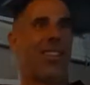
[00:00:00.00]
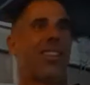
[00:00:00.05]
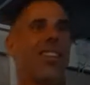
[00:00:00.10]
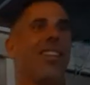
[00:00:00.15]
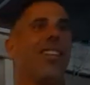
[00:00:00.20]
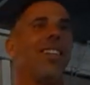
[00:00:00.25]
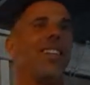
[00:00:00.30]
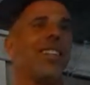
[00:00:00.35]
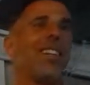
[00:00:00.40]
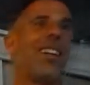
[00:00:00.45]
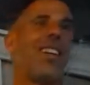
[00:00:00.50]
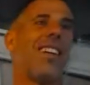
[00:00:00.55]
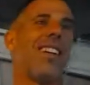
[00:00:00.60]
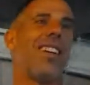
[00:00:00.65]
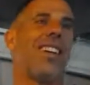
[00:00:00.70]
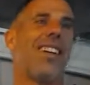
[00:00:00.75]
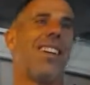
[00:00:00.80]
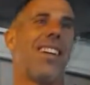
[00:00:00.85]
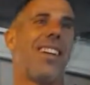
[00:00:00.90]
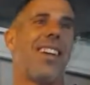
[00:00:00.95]
Good.
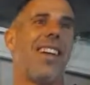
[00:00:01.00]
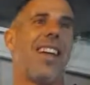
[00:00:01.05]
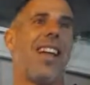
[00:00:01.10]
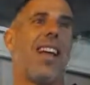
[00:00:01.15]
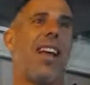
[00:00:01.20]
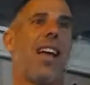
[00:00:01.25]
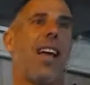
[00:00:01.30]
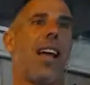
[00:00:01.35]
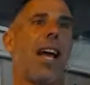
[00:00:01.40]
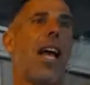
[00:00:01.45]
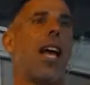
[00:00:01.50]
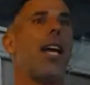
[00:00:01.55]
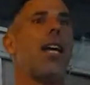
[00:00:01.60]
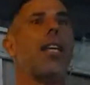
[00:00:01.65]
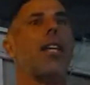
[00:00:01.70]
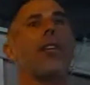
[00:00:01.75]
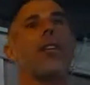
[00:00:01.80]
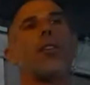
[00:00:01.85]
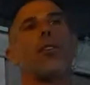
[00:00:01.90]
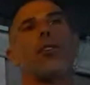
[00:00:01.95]

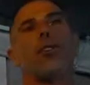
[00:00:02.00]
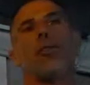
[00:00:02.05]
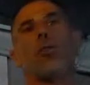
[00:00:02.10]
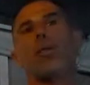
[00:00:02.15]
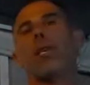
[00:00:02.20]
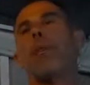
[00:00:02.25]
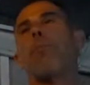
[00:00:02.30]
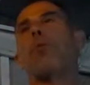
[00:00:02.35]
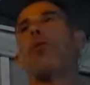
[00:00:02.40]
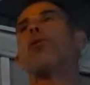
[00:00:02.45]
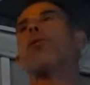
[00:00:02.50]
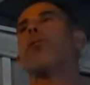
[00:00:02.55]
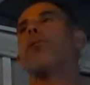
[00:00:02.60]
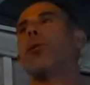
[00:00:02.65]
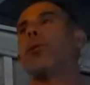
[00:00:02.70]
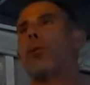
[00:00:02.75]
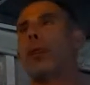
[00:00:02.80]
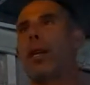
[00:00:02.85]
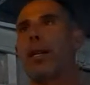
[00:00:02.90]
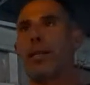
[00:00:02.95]
And you see
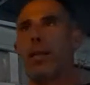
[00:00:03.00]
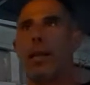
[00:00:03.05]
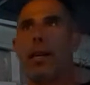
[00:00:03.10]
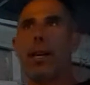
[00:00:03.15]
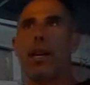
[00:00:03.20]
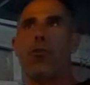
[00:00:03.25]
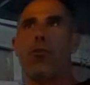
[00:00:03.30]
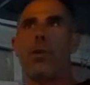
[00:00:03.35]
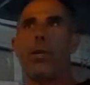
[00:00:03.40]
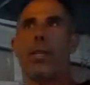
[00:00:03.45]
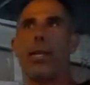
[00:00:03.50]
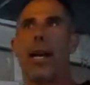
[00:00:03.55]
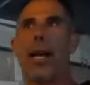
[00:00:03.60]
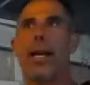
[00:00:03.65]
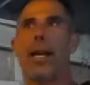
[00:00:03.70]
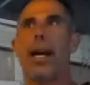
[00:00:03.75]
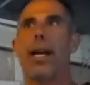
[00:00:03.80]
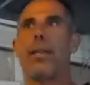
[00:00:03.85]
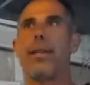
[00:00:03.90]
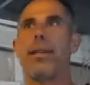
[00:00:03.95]
beautiful things in countries
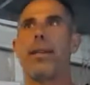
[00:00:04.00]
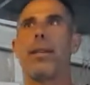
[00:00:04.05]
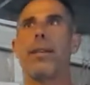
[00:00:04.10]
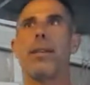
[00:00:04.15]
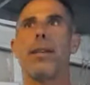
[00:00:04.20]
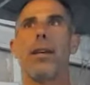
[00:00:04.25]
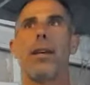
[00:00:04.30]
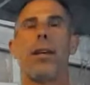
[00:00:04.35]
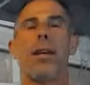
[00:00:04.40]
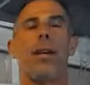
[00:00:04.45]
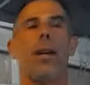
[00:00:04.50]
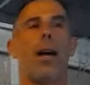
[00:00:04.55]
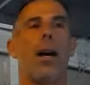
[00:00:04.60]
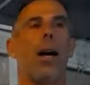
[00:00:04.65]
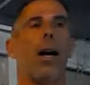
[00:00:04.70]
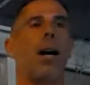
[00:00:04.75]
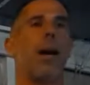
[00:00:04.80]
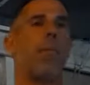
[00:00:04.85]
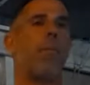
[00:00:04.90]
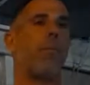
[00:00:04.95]
like Iceland,
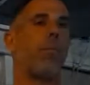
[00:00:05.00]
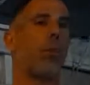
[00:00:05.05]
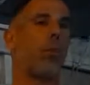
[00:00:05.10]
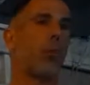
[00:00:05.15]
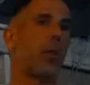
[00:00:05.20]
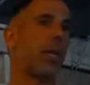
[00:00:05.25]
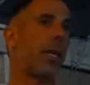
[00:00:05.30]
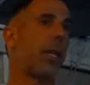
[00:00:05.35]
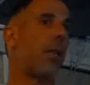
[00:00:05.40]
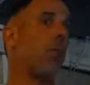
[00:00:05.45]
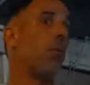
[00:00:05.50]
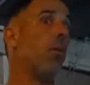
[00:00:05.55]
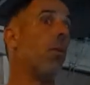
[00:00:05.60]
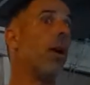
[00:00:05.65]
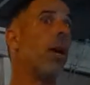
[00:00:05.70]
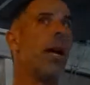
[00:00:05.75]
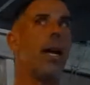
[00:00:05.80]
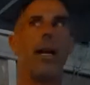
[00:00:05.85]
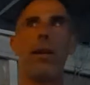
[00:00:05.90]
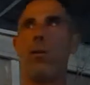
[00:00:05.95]
um, you see
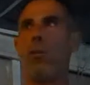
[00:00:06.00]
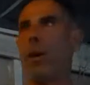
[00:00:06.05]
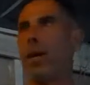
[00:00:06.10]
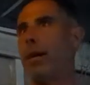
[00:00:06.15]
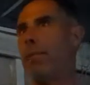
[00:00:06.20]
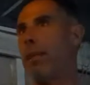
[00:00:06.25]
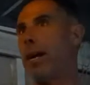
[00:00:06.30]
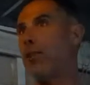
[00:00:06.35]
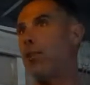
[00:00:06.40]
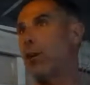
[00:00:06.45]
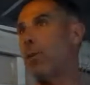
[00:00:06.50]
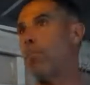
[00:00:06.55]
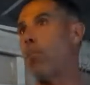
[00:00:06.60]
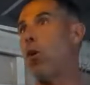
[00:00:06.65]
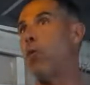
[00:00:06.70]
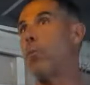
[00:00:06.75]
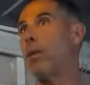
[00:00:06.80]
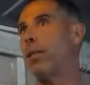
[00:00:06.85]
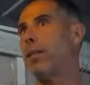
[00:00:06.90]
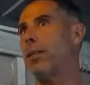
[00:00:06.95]
really, really magic
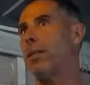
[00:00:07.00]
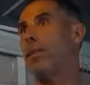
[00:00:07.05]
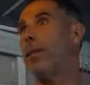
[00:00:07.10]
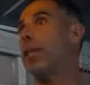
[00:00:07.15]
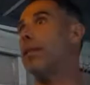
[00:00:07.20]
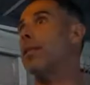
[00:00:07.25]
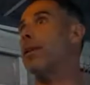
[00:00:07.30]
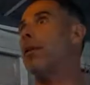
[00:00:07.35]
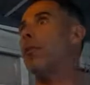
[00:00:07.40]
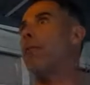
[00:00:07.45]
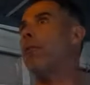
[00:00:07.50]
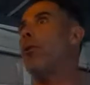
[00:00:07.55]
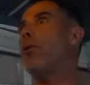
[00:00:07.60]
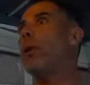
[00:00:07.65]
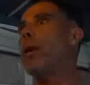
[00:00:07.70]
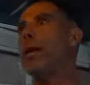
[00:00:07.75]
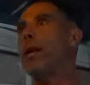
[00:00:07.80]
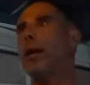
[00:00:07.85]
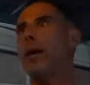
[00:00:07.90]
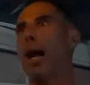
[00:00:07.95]
moments, things that are
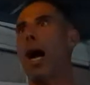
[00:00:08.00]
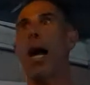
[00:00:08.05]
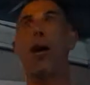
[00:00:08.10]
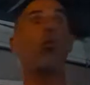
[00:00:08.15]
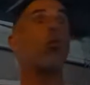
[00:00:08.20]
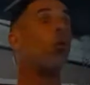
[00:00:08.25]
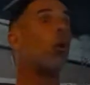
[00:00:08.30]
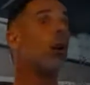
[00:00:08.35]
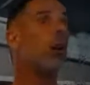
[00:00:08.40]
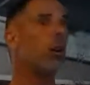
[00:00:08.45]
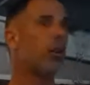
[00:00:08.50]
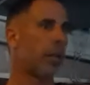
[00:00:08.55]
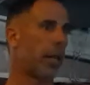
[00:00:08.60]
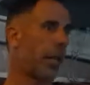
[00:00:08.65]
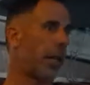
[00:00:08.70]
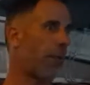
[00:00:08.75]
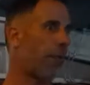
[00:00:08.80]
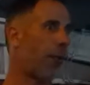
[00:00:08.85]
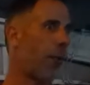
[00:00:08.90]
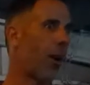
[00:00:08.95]
very
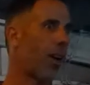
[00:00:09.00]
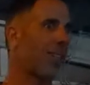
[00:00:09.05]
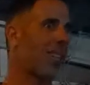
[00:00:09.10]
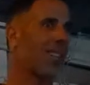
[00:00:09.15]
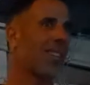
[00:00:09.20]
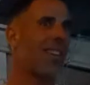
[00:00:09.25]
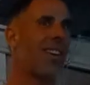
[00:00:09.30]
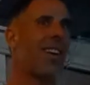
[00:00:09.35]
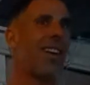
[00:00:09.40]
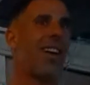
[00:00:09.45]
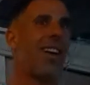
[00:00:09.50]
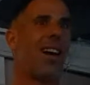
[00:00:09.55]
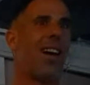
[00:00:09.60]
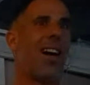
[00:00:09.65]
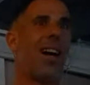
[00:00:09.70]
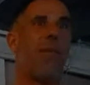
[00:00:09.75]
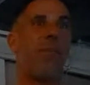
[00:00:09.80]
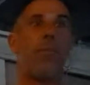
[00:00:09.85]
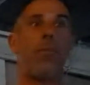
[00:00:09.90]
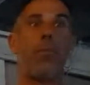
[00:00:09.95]
unworldly for us.
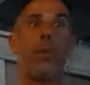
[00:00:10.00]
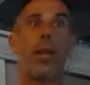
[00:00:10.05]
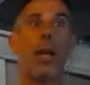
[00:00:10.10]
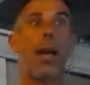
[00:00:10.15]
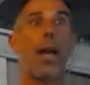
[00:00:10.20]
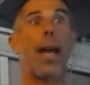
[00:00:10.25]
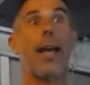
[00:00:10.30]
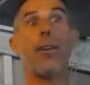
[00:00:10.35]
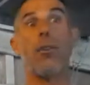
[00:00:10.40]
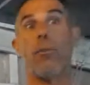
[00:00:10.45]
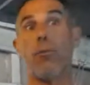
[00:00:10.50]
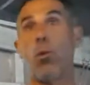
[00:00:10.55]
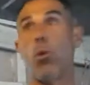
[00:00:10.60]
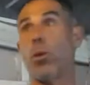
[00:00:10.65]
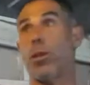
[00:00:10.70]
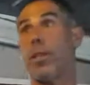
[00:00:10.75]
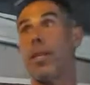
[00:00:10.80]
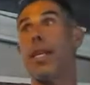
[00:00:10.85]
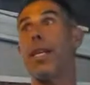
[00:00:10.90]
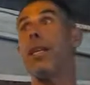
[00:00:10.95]
Um, and of
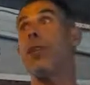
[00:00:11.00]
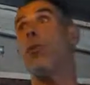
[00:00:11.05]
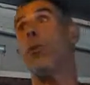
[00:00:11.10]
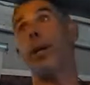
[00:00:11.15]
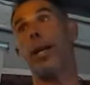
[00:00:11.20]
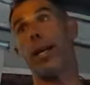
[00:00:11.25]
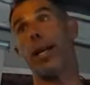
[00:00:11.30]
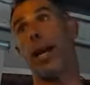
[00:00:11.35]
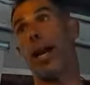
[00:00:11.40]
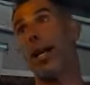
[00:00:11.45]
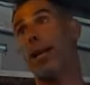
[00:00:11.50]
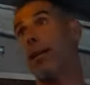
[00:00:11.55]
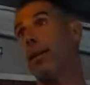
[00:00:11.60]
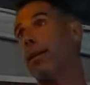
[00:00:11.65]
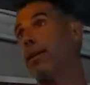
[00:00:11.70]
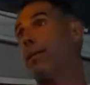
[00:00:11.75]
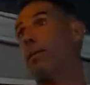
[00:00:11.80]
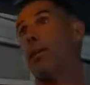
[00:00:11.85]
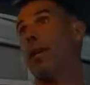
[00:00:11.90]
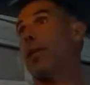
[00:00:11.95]
course, scenery, like
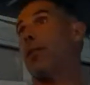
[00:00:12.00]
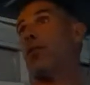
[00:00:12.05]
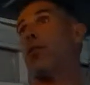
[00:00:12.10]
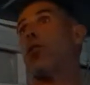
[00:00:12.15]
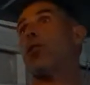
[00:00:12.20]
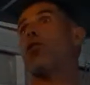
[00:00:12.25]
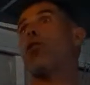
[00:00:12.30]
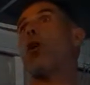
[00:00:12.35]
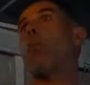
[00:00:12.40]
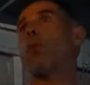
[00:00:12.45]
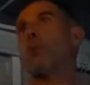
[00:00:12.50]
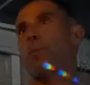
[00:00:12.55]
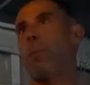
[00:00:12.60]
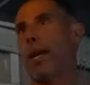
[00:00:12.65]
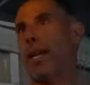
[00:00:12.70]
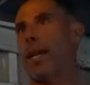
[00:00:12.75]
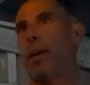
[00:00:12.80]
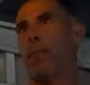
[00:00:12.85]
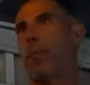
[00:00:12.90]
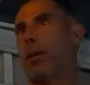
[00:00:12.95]
that's just
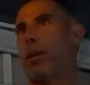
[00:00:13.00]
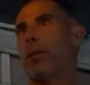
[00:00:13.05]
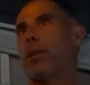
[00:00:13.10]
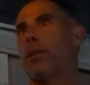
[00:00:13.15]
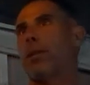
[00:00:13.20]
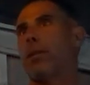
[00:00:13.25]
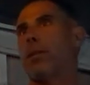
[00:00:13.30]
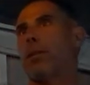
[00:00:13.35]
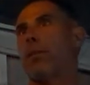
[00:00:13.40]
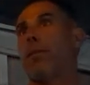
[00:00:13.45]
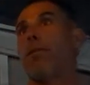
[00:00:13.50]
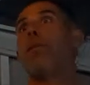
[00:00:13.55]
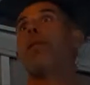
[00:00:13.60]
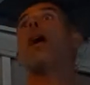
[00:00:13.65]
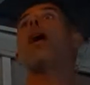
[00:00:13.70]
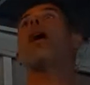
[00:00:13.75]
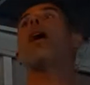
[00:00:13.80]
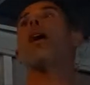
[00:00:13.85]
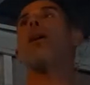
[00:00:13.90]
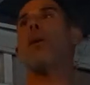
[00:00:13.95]
gobsmacking because it's
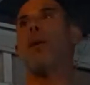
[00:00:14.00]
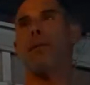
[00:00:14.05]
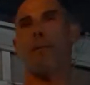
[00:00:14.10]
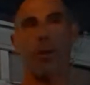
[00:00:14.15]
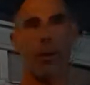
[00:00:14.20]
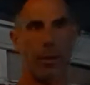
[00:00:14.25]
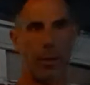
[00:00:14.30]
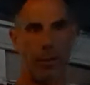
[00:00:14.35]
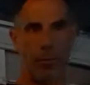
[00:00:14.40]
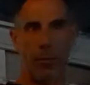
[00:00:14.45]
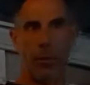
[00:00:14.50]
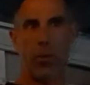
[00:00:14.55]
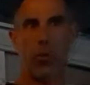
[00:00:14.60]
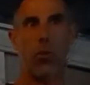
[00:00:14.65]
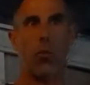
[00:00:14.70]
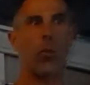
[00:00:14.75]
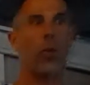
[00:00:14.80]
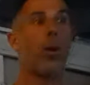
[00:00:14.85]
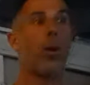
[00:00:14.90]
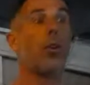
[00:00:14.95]
very, very different
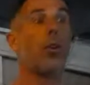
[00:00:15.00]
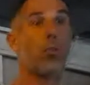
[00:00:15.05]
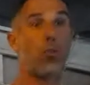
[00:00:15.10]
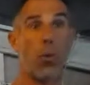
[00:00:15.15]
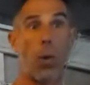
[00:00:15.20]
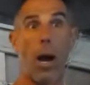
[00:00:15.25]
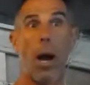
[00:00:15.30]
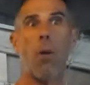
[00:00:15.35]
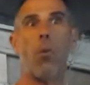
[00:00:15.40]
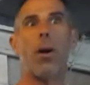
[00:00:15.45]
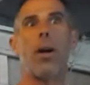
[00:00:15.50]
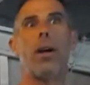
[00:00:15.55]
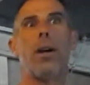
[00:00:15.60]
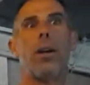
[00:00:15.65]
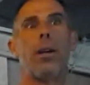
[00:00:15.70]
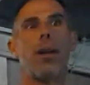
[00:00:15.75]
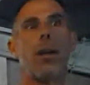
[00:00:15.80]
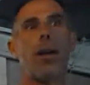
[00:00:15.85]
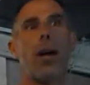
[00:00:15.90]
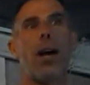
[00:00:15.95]
to, to our
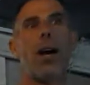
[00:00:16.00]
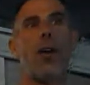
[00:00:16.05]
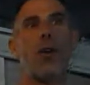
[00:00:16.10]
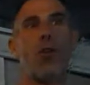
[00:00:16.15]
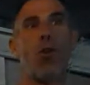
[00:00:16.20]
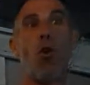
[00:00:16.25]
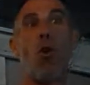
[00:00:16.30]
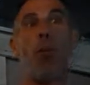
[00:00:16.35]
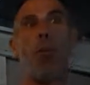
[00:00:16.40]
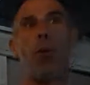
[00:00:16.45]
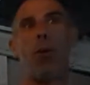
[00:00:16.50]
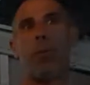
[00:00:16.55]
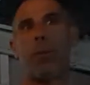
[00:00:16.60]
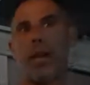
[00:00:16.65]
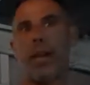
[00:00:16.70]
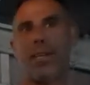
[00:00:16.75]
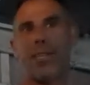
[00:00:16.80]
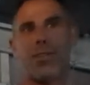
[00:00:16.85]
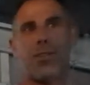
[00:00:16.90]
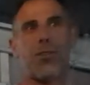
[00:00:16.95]
uh, normal
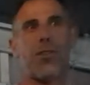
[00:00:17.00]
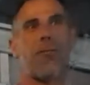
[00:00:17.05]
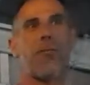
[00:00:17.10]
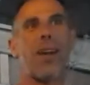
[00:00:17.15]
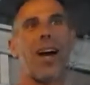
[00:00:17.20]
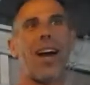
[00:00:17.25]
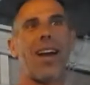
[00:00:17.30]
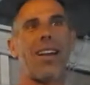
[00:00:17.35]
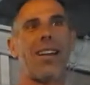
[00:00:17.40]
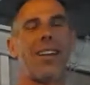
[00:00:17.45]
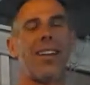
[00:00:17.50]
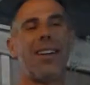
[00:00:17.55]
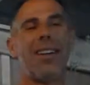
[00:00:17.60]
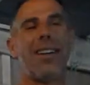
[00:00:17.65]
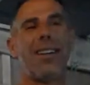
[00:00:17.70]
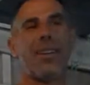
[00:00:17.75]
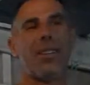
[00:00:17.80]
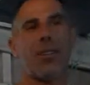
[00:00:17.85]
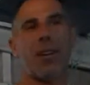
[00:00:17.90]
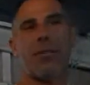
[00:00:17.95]
places to fly.
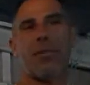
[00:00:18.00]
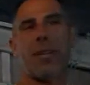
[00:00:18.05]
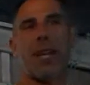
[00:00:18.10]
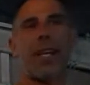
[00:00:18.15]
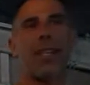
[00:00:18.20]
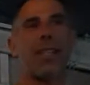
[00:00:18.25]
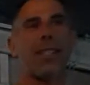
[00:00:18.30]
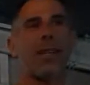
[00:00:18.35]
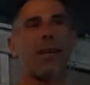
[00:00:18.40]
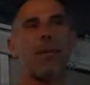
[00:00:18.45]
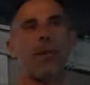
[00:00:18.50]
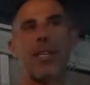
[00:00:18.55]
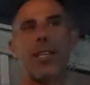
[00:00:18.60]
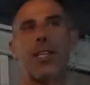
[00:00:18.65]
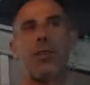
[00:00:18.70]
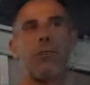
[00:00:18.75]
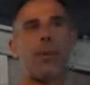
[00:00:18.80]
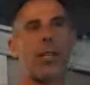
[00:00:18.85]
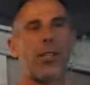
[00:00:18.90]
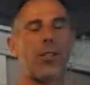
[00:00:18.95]
So I've taken some of
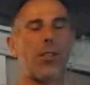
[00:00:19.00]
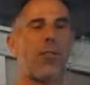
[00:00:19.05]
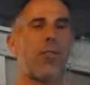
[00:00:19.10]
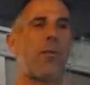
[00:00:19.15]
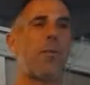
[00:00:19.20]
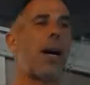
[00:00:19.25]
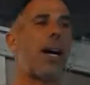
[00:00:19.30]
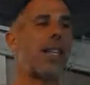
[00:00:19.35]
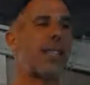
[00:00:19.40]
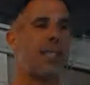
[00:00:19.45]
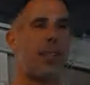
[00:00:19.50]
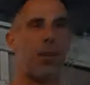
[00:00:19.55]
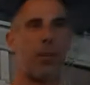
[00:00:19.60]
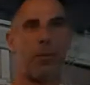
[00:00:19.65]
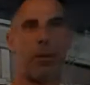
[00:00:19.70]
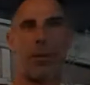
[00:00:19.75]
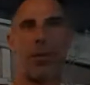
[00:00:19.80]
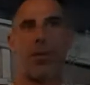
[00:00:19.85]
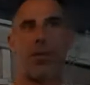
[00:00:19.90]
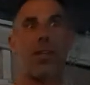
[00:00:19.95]
these pictures from Iceland
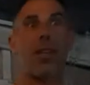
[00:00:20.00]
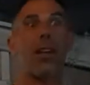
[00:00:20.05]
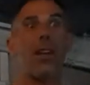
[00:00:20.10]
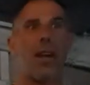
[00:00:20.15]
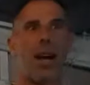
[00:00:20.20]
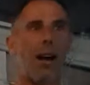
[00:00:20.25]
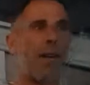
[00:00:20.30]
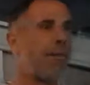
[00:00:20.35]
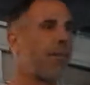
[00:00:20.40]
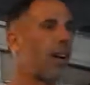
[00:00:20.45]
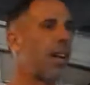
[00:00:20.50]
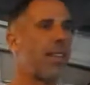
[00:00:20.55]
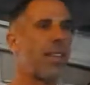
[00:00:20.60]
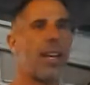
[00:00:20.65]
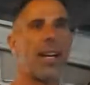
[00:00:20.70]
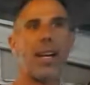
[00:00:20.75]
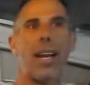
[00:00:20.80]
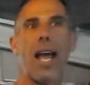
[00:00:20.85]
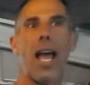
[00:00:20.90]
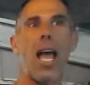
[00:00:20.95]
because I find
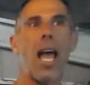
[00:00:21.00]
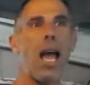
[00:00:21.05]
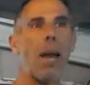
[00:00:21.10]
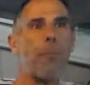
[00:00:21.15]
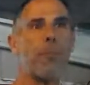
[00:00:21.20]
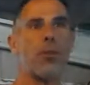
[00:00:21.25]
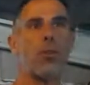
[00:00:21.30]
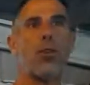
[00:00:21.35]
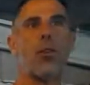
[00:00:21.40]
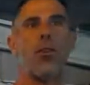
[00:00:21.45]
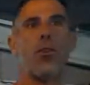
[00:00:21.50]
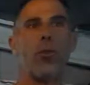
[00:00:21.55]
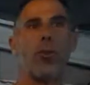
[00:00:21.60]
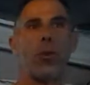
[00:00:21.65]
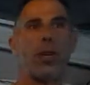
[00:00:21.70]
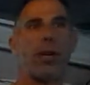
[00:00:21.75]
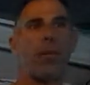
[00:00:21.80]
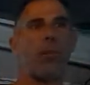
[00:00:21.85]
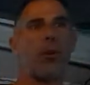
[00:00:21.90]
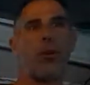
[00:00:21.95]
that an
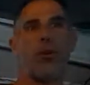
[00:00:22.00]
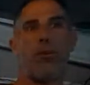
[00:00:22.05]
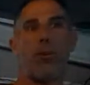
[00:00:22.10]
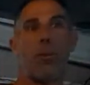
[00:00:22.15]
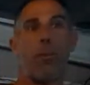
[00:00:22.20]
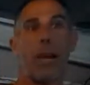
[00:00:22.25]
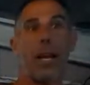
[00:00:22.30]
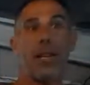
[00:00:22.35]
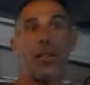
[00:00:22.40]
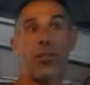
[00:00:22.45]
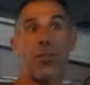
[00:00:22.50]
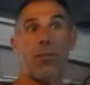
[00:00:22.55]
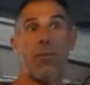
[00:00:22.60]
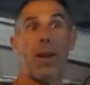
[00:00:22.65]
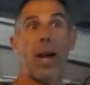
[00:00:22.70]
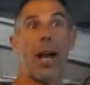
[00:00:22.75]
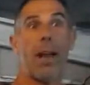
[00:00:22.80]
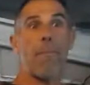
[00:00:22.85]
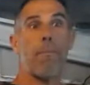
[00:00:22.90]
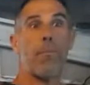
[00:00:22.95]
absolutely beautiful place to
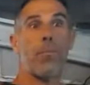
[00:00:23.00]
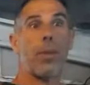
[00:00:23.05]
fly.